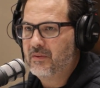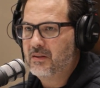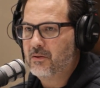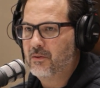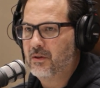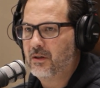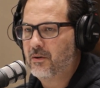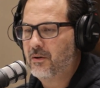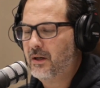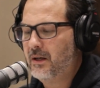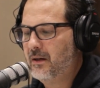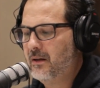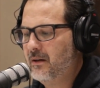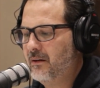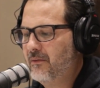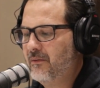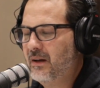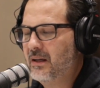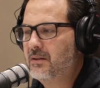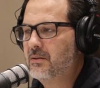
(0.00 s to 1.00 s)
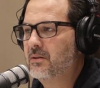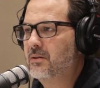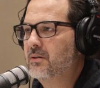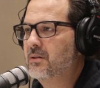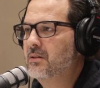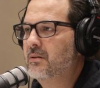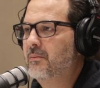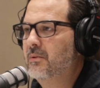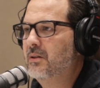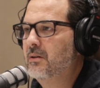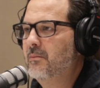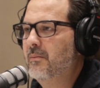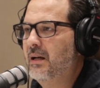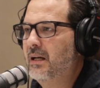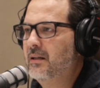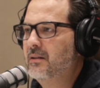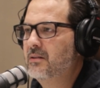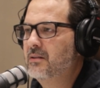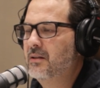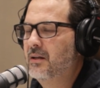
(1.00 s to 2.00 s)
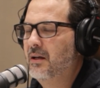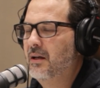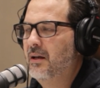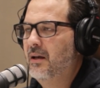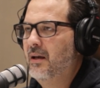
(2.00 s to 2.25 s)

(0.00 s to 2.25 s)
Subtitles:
so an accredited investor is someone who makes,